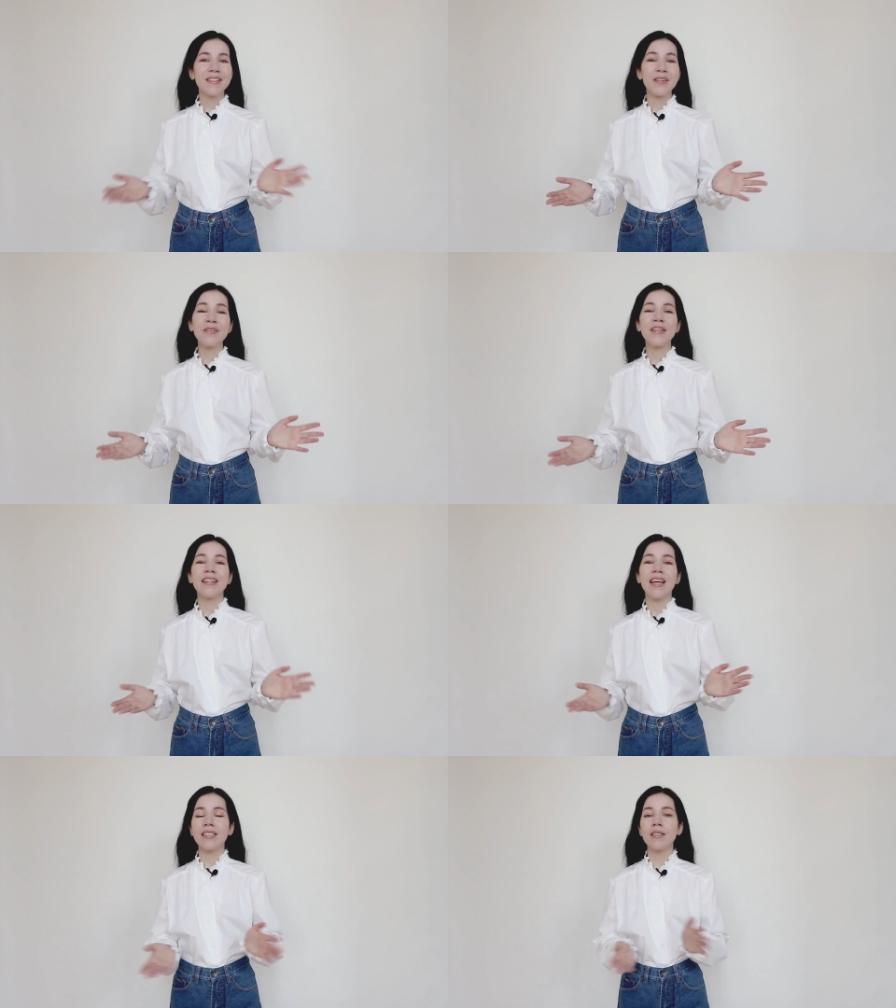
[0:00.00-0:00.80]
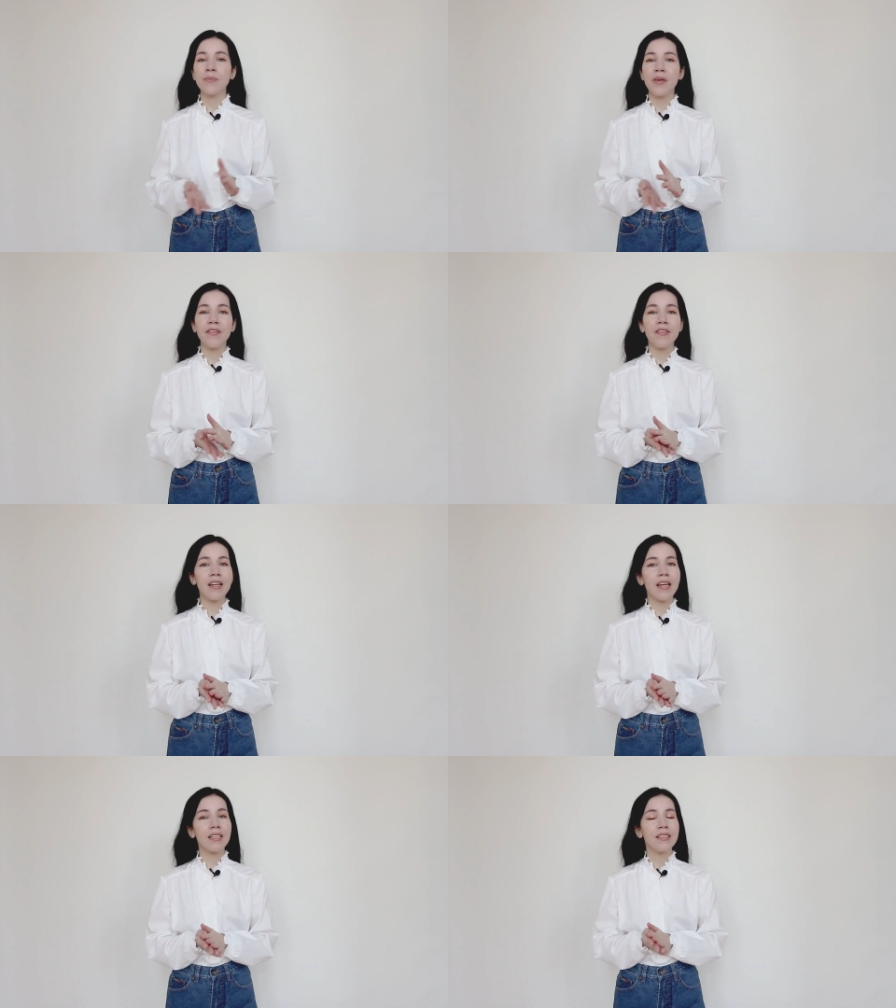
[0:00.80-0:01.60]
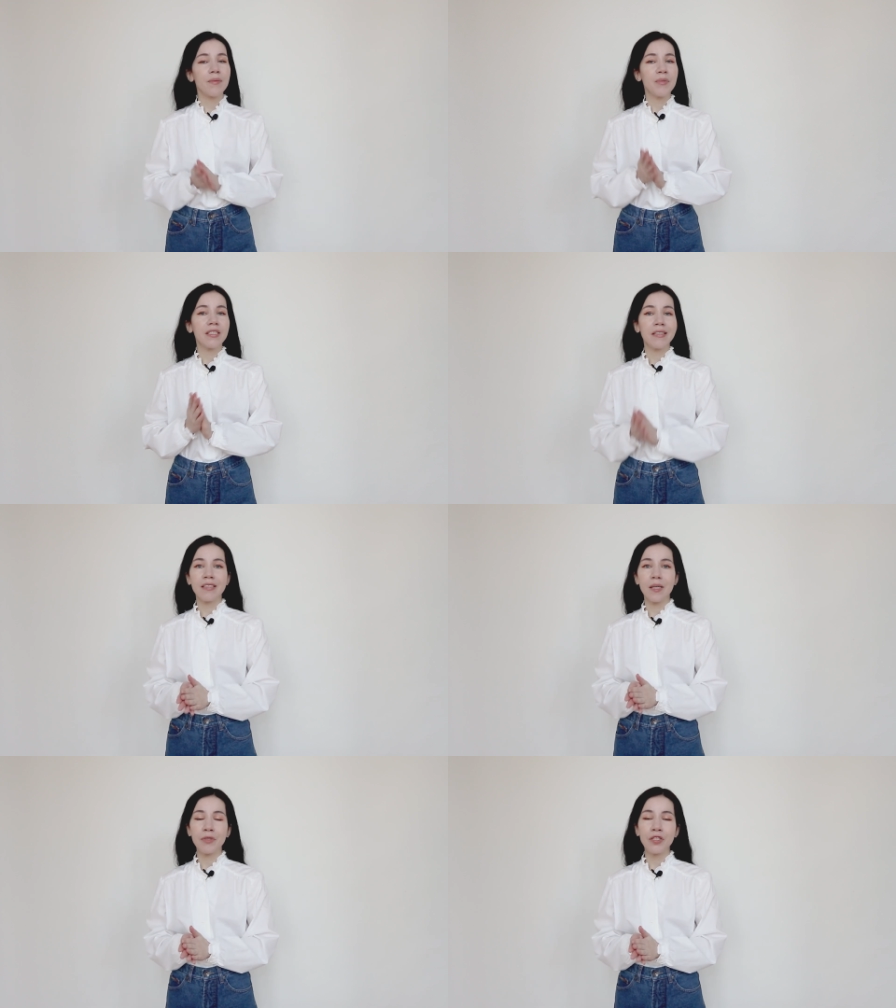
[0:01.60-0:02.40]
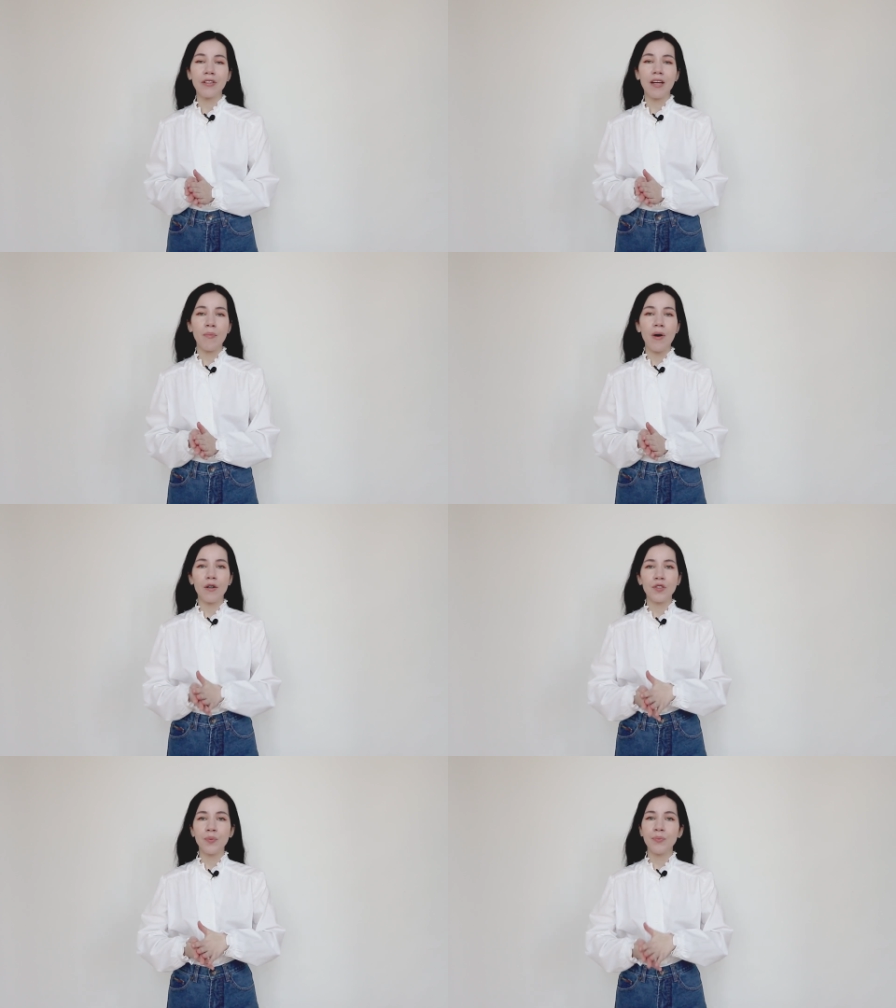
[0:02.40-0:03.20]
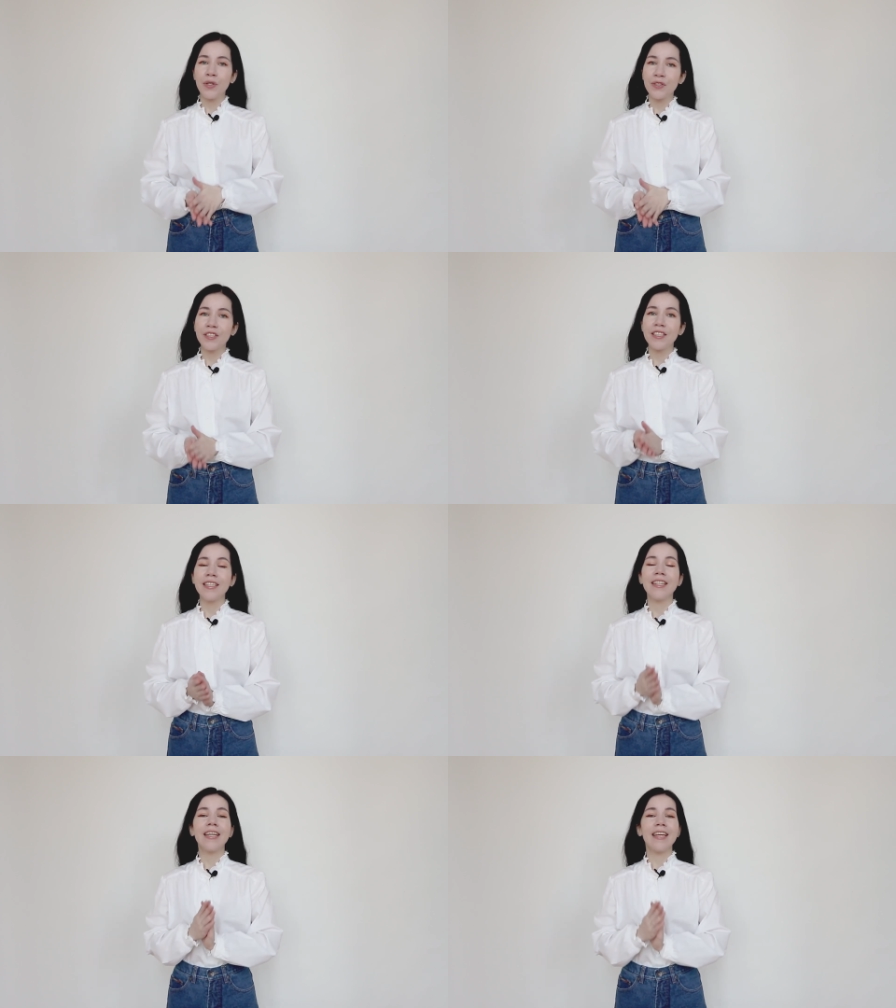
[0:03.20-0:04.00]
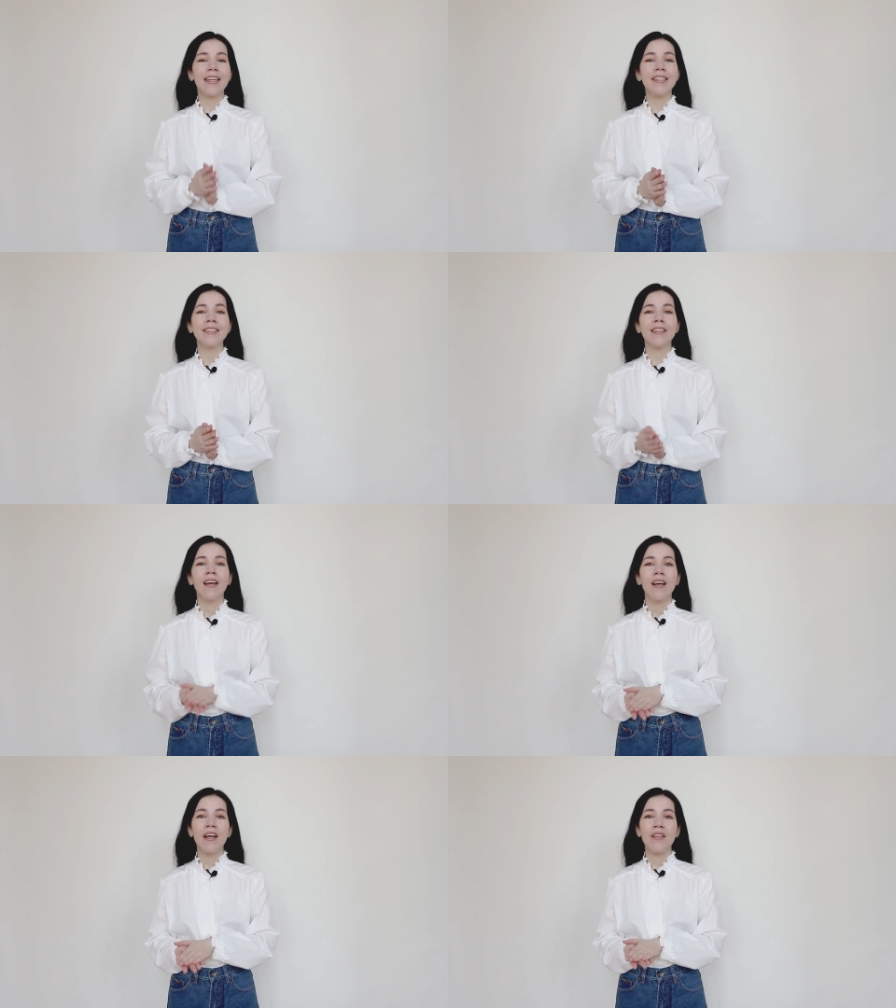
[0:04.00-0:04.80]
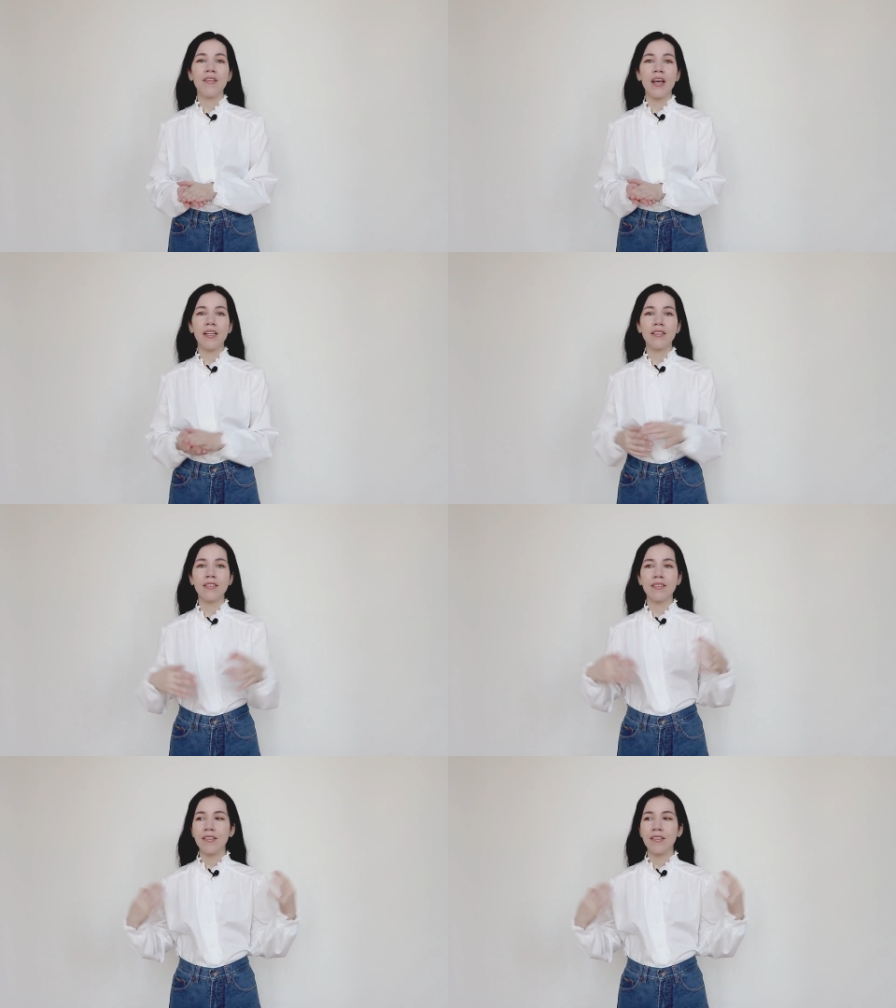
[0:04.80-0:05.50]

So the next myth, the next misconception about modeling is that